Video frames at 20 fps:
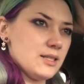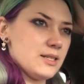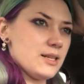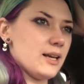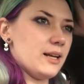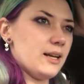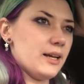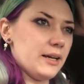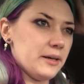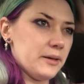
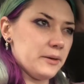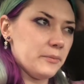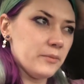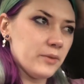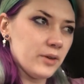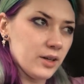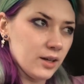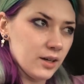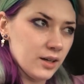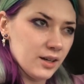10
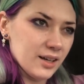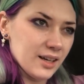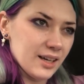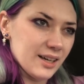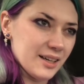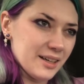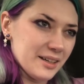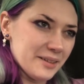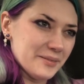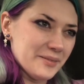a.m.
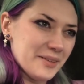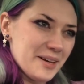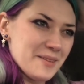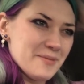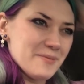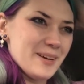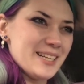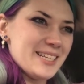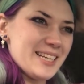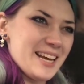And
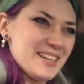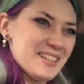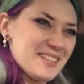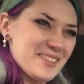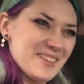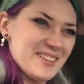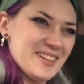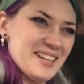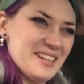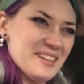my day has
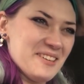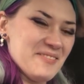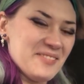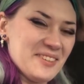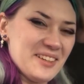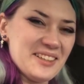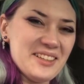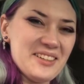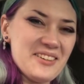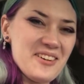already
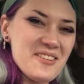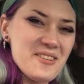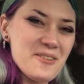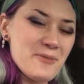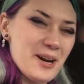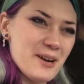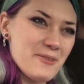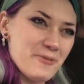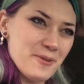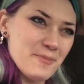completely gotten
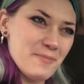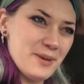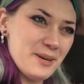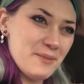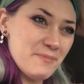away from me.